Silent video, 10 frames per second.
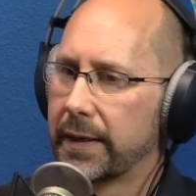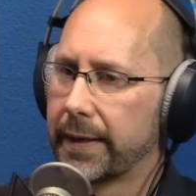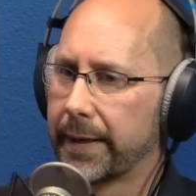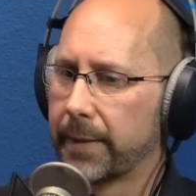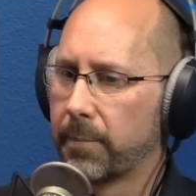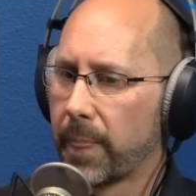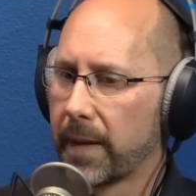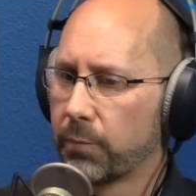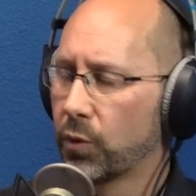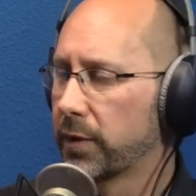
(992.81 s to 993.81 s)
Um,
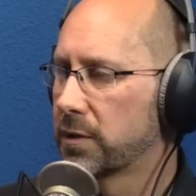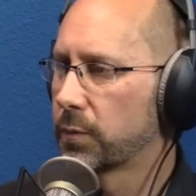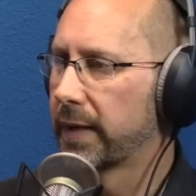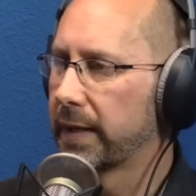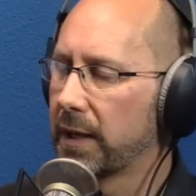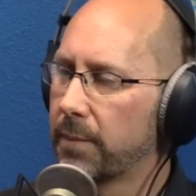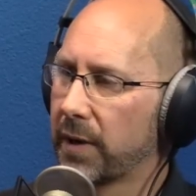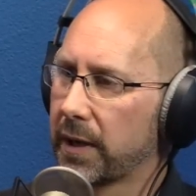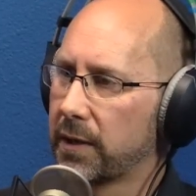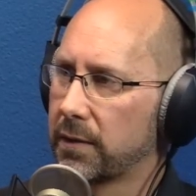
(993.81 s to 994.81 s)
put it this way,
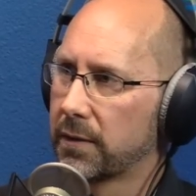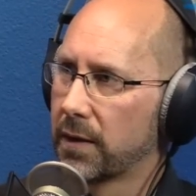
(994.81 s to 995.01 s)
eBay